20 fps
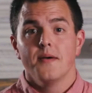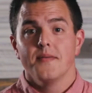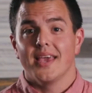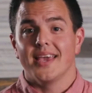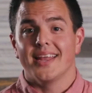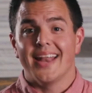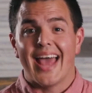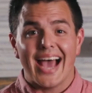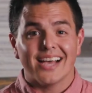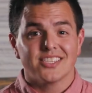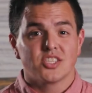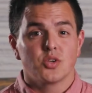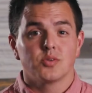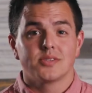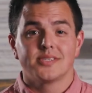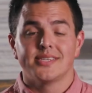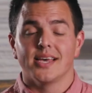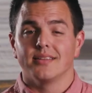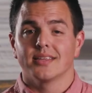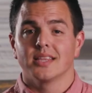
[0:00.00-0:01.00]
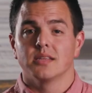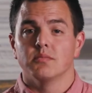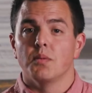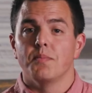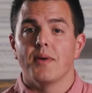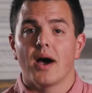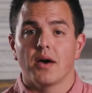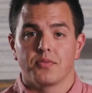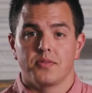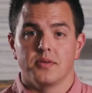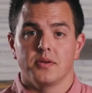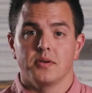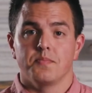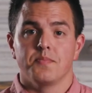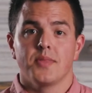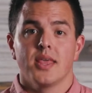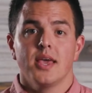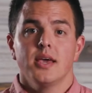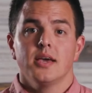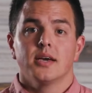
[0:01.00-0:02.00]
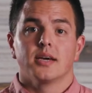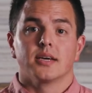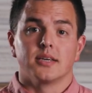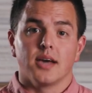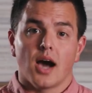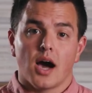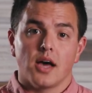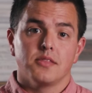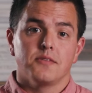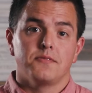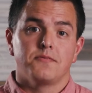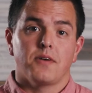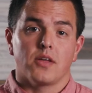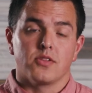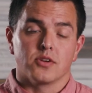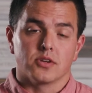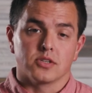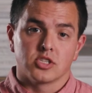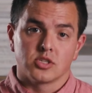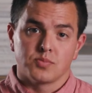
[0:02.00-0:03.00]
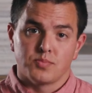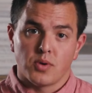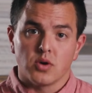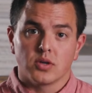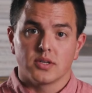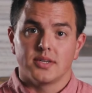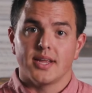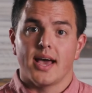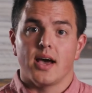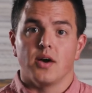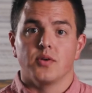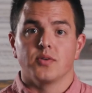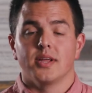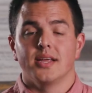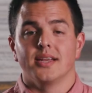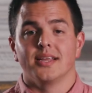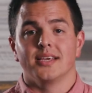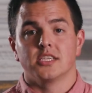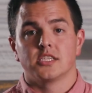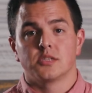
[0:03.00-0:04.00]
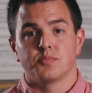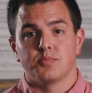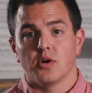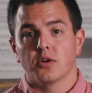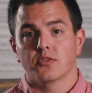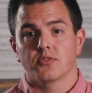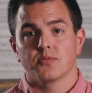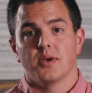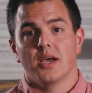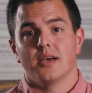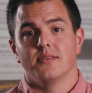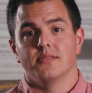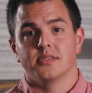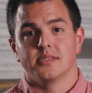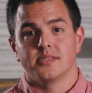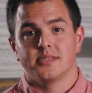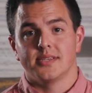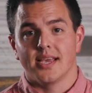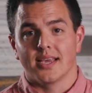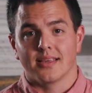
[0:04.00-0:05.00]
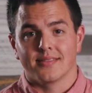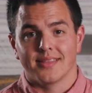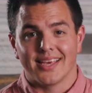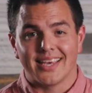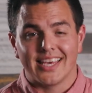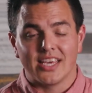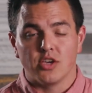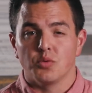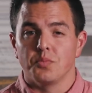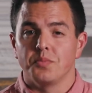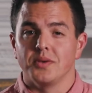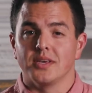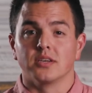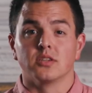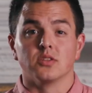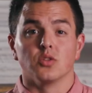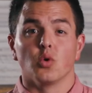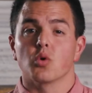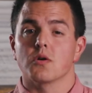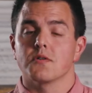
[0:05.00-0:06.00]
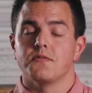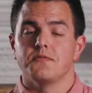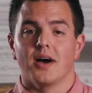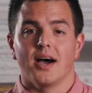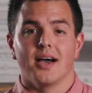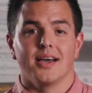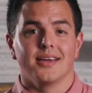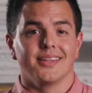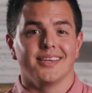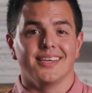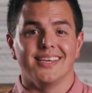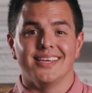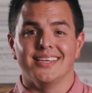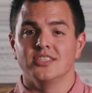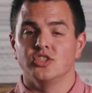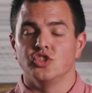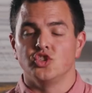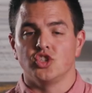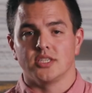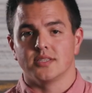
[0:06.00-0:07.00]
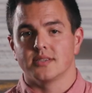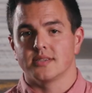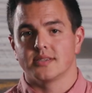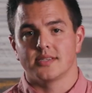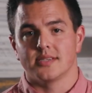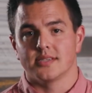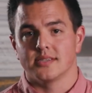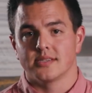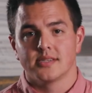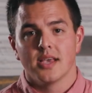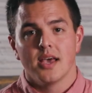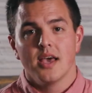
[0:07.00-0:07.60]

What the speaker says: And as he was telling them about them, God the Father spoke down and he spoke from heaven saying that he would be glorified in Jesus's